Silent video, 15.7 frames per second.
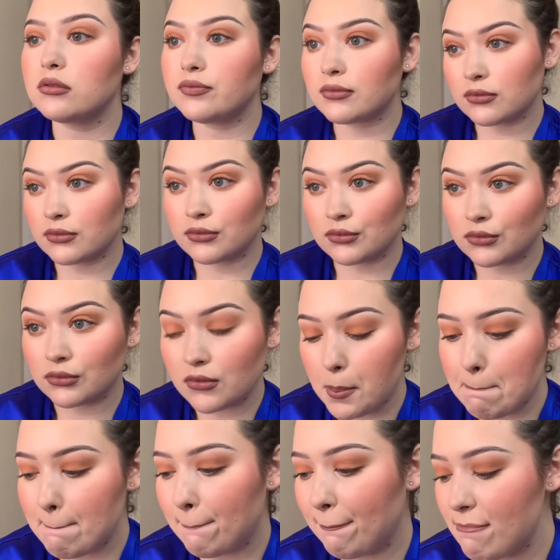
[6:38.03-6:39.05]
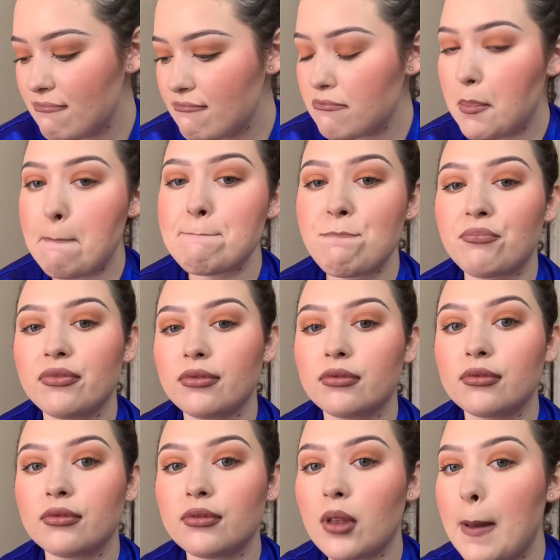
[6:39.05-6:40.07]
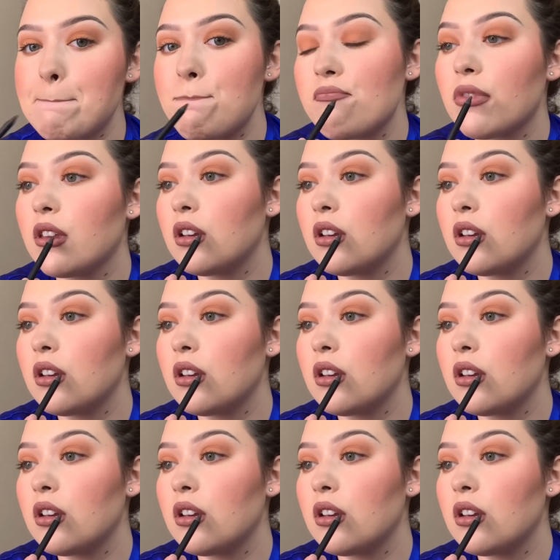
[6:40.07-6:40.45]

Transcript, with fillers: just to add some depth and dimension to it.